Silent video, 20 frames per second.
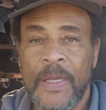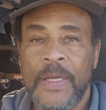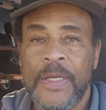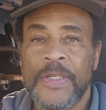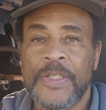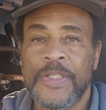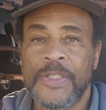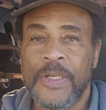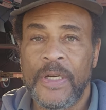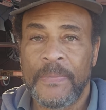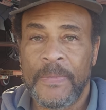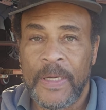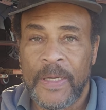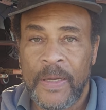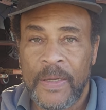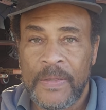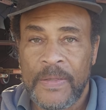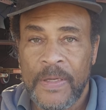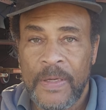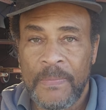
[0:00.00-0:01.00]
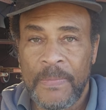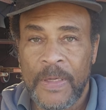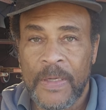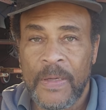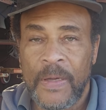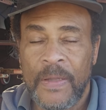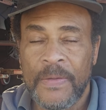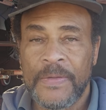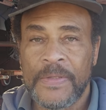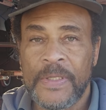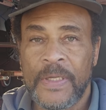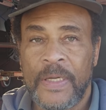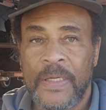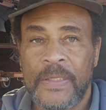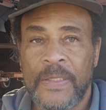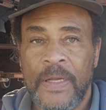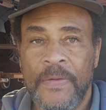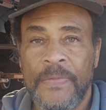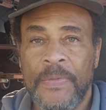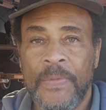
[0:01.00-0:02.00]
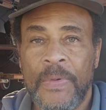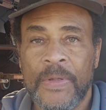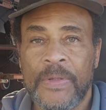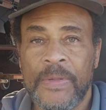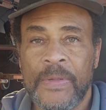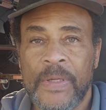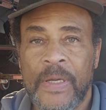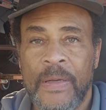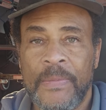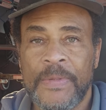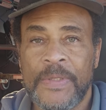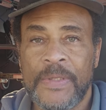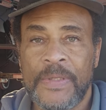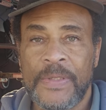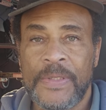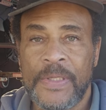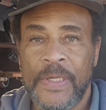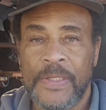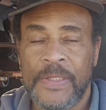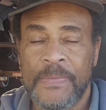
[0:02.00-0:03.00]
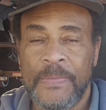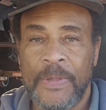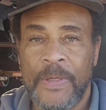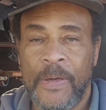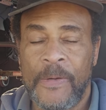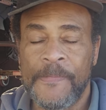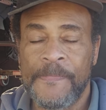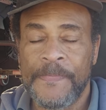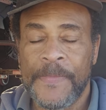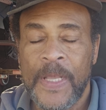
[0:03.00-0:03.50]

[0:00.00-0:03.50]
share my content among others, and I definitely welcome your comments in the section below.